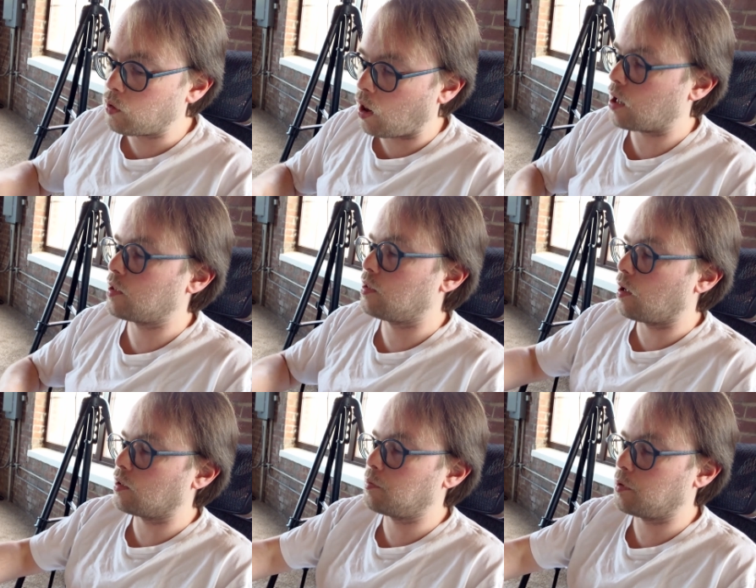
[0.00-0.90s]
lots
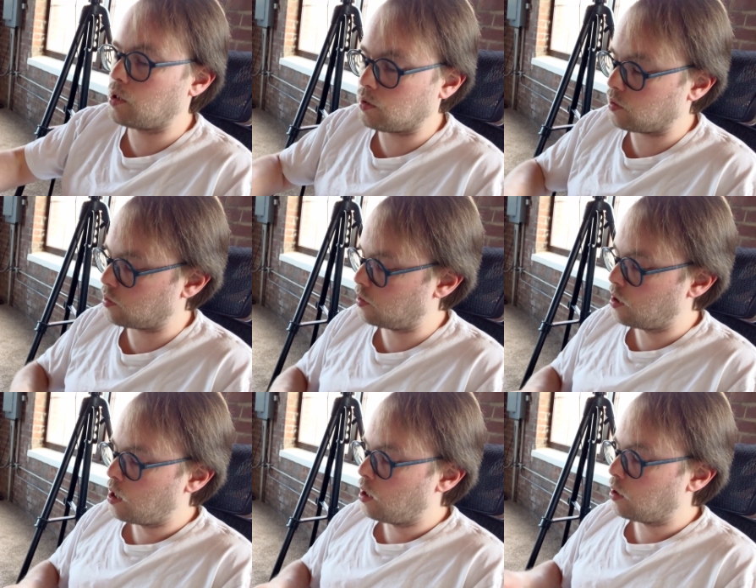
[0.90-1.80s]
does, because
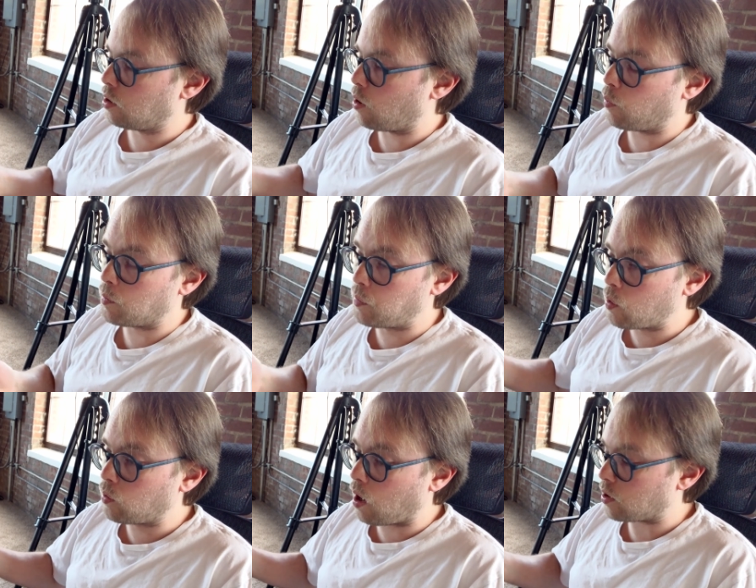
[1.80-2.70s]
you know, with
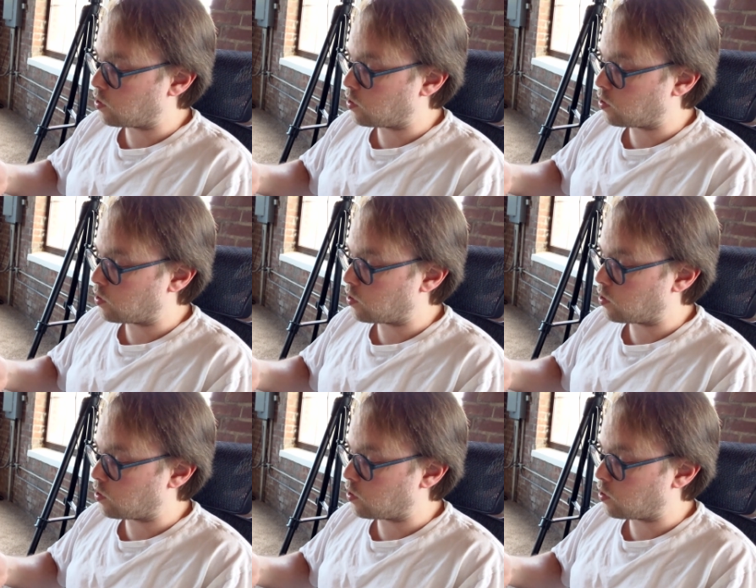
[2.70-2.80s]
bulk lots,